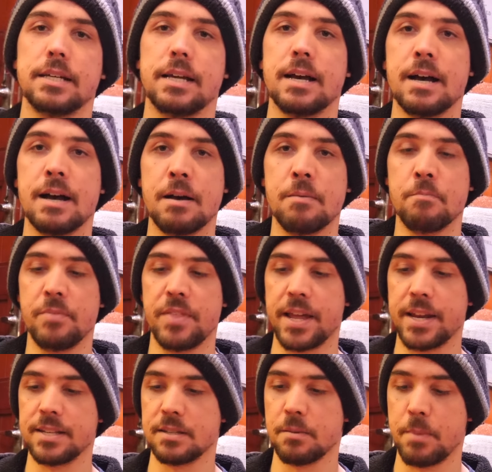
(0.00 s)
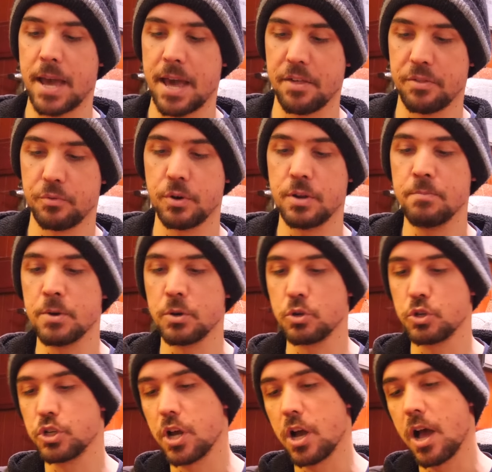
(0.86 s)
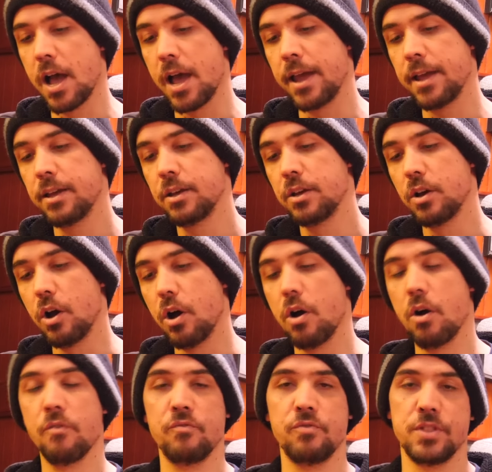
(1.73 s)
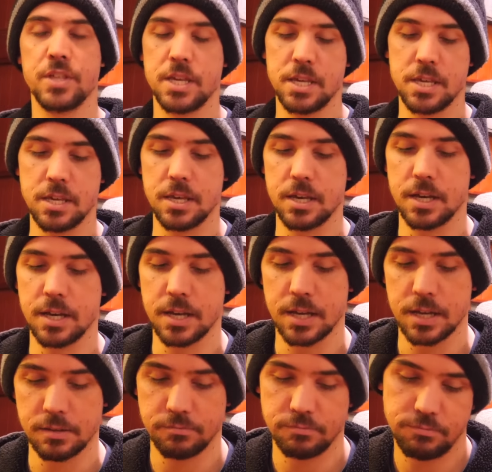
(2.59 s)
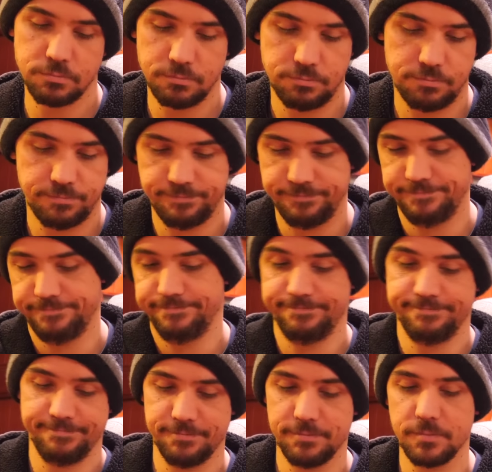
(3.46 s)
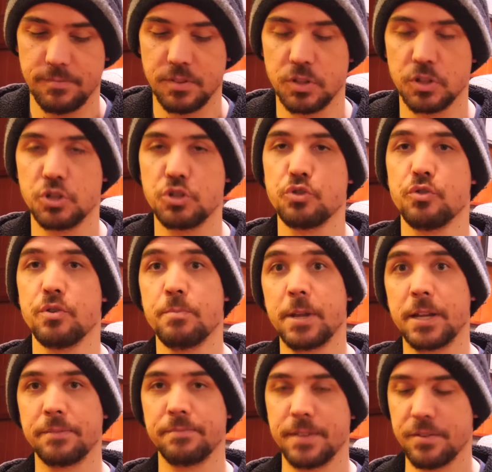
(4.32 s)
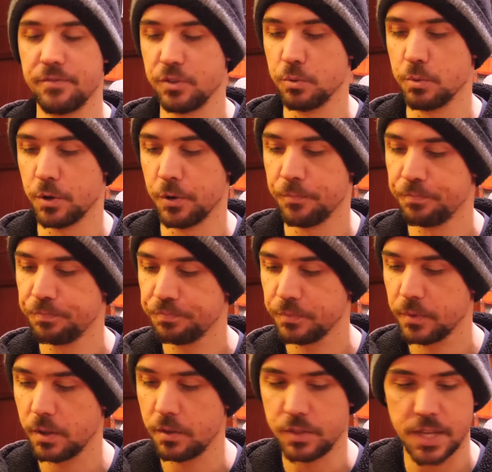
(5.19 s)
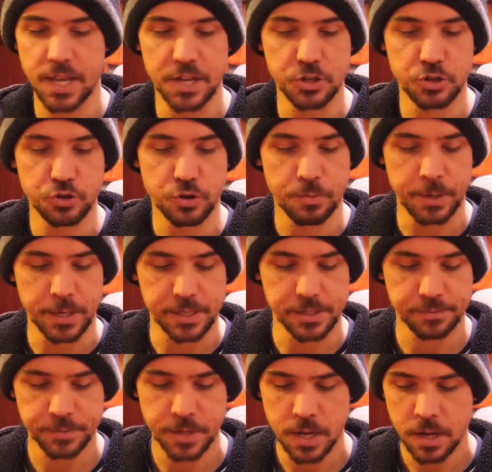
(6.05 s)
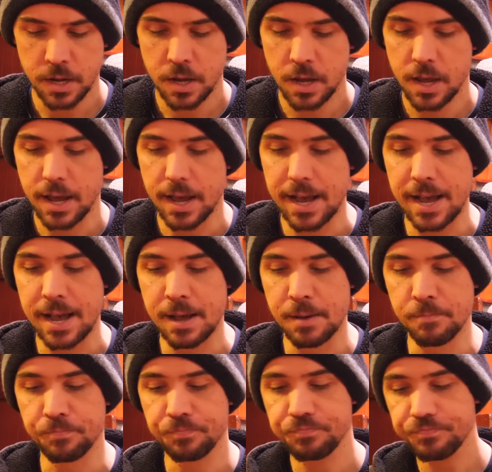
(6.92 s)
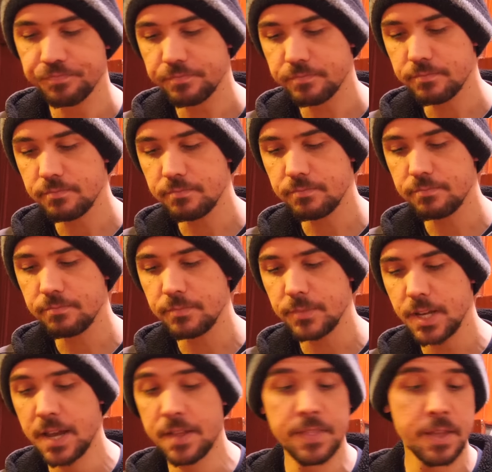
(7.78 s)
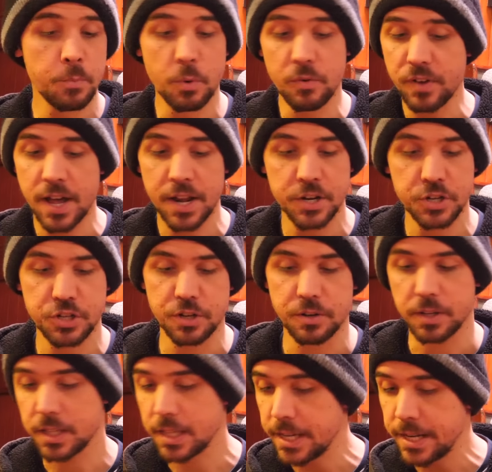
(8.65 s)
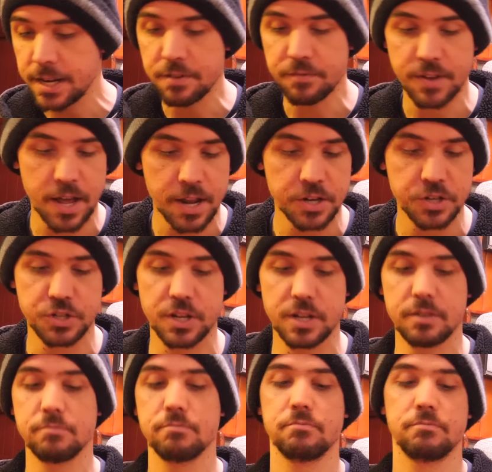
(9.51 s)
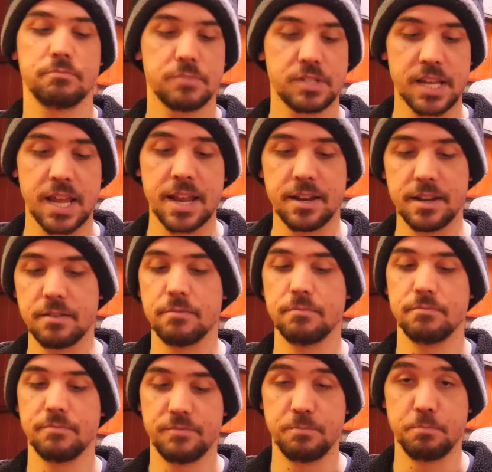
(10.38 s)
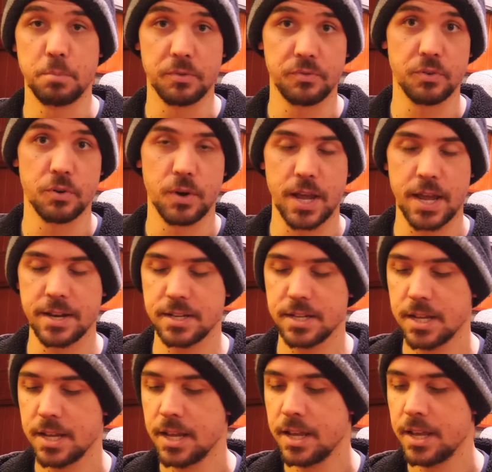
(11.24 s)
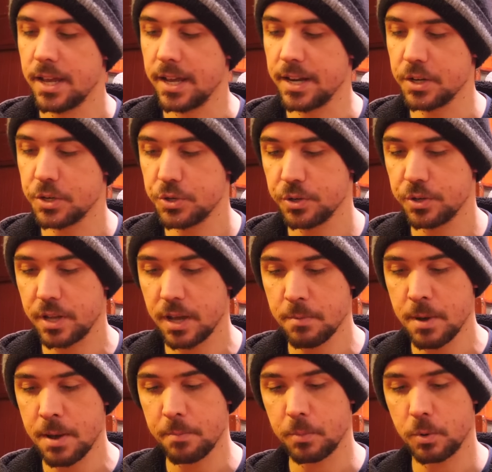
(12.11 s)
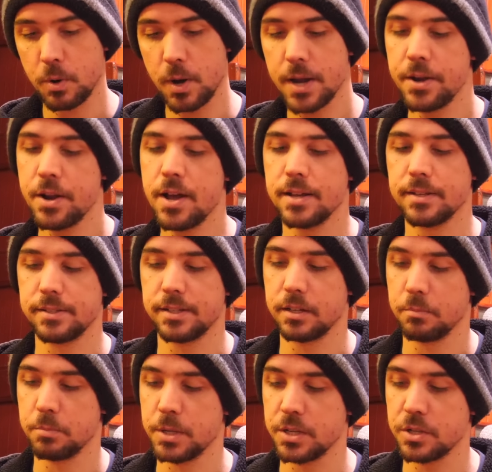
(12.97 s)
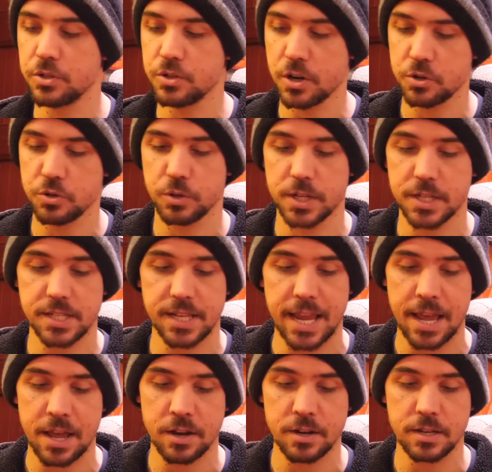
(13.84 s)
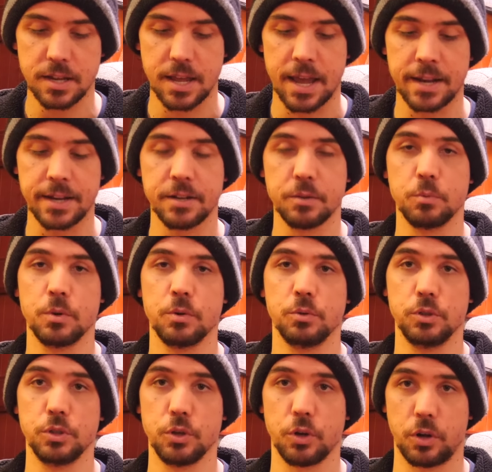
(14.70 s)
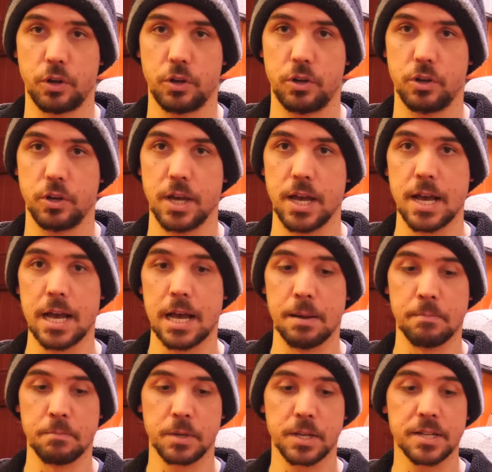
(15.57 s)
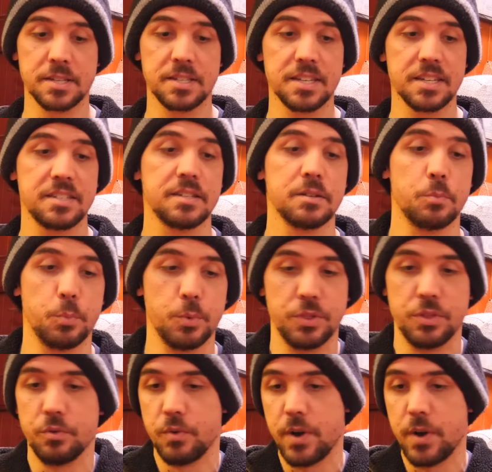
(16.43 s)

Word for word: um, that is about three mil shy of the uh, the trimming, if you will, the edge trimmings. Um, and then we'll varnish it, clean it, varnish it, sand it beforehand, and it should come up quite nice. It'll be structurally sound and it will look um, consistent with the